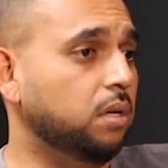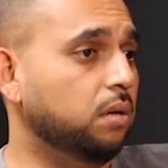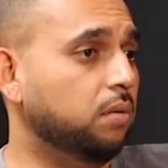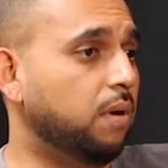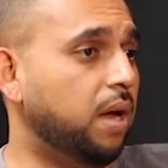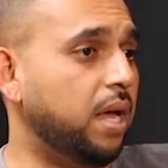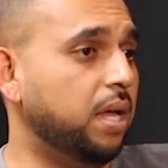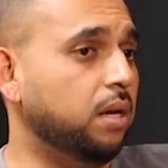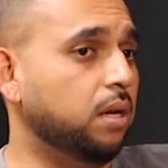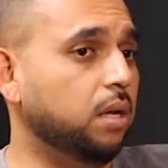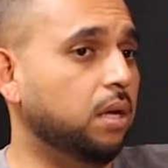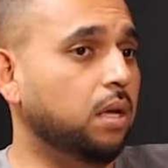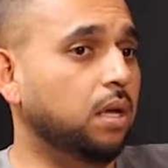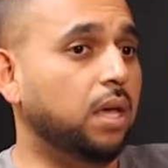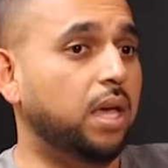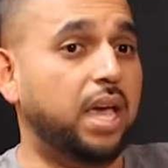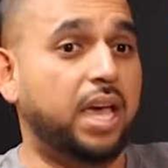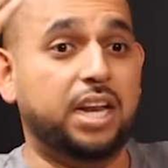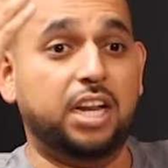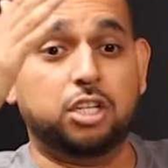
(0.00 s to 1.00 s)
Right.
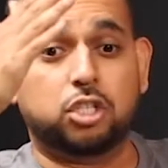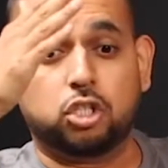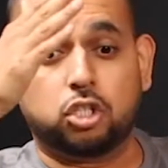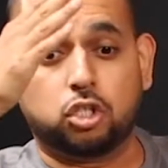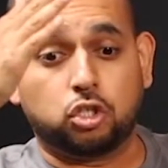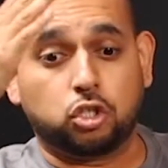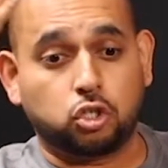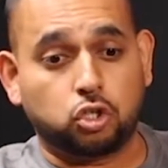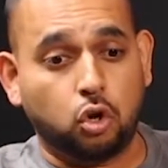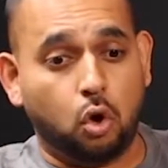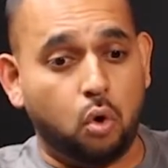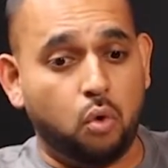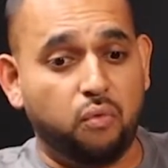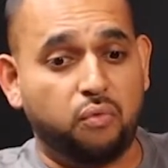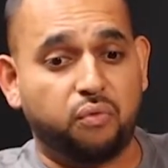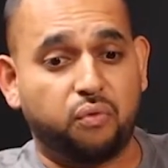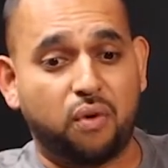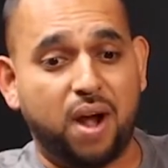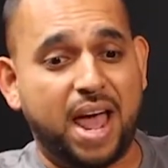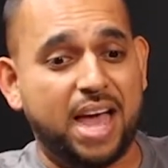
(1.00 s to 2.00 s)
And it's so
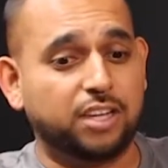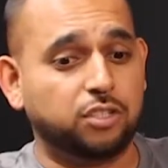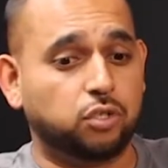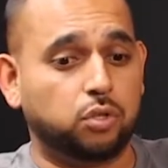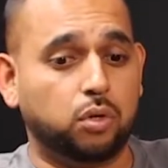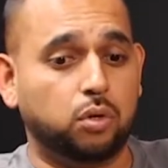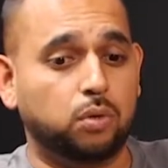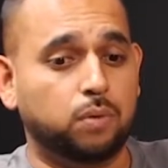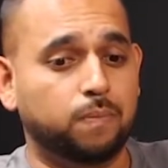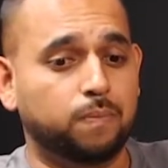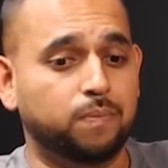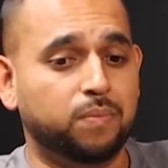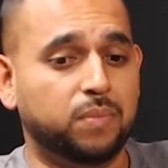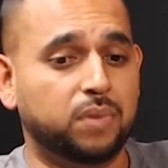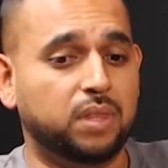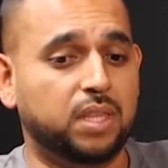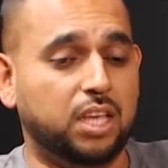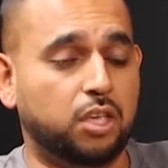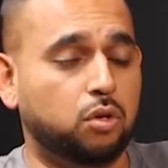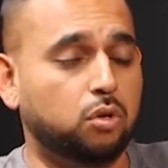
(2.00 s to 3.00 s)
fragile
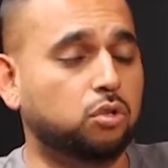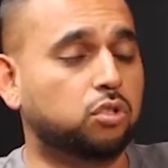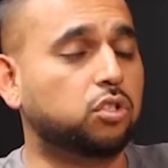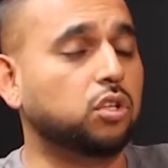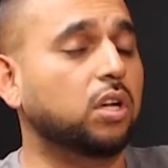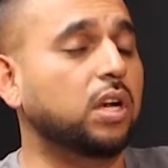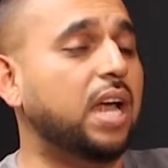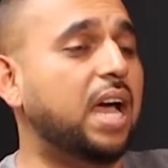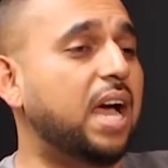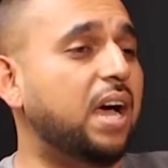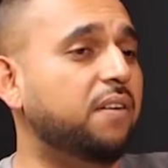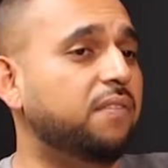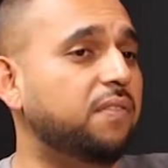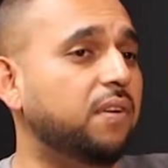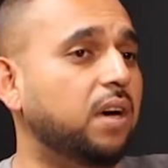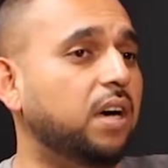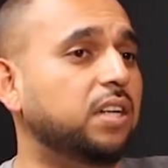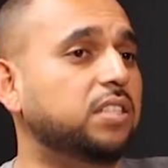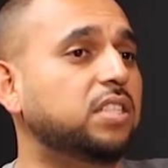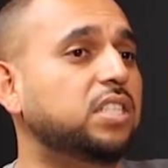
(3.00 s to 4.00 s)
that you should have
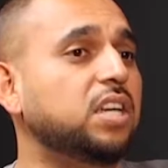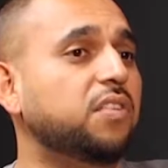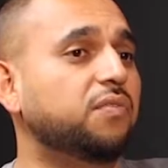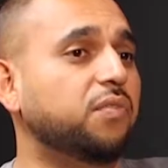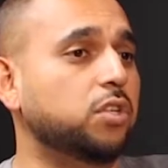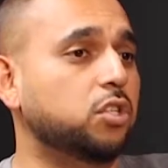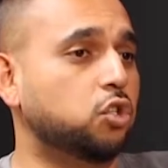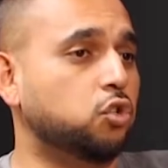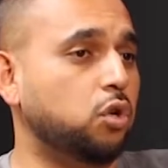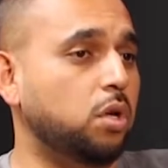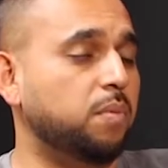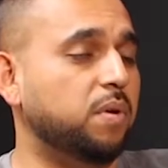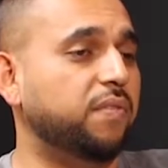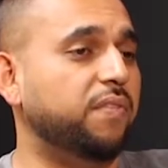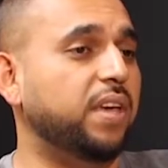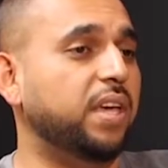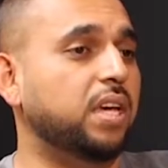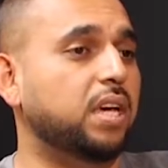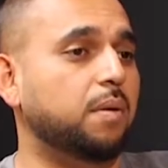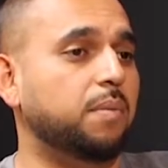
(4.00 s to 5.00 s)
a different stream of
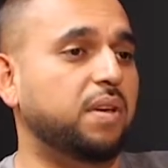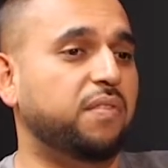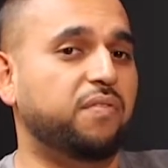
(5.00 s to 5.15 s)
income.